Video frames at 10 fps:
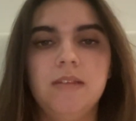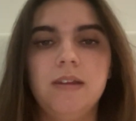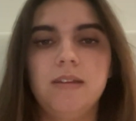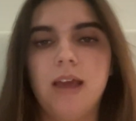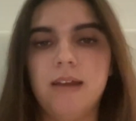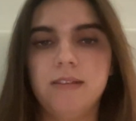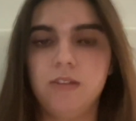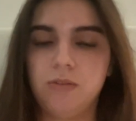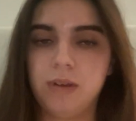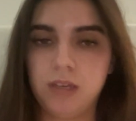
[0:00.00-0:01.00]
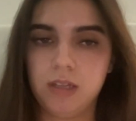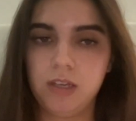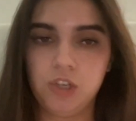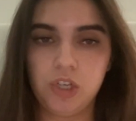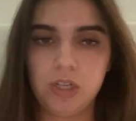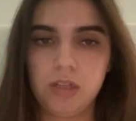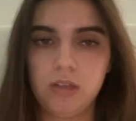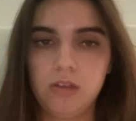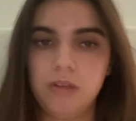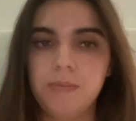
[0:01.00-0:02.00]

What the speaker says: like taxes or regulations.